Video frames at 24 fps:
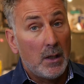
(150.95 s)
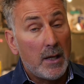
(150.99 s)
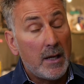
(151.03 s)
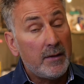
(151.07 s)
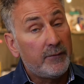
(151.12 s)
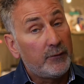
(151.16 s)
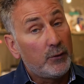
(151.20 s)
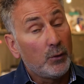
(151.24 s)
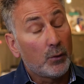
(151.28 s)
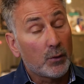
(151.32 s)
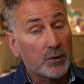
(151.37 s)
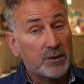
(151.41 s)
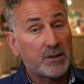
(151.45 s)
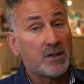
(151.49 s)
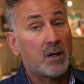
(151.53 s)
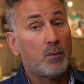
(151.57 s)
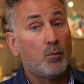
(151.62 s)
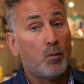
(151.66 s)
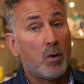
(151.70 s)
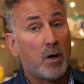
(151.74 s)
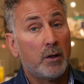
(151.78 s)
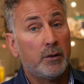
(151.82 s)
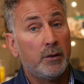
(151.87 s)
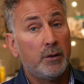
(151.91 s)
If you're
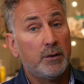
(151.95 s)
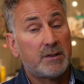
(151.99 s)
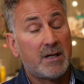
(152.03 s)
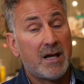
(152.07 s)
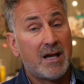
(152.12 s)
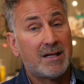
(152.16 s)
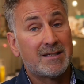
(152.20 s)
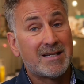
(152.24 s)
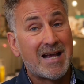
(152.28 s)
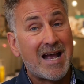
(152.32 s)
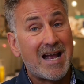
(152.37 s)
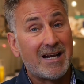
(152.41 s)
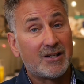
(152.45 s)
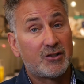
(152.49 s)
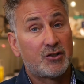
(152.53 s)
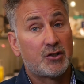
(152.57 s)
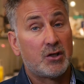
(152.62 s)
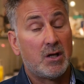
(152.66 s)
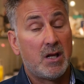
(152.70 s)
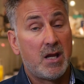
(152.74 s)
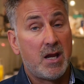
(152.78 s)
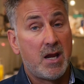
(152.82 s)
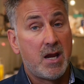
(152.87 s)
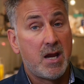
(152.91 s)
someone who says,
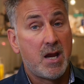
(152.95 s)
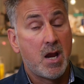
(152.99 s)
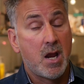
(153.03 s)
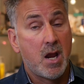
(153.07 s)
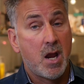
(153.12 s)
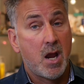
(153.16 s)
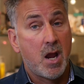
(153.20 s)
actually,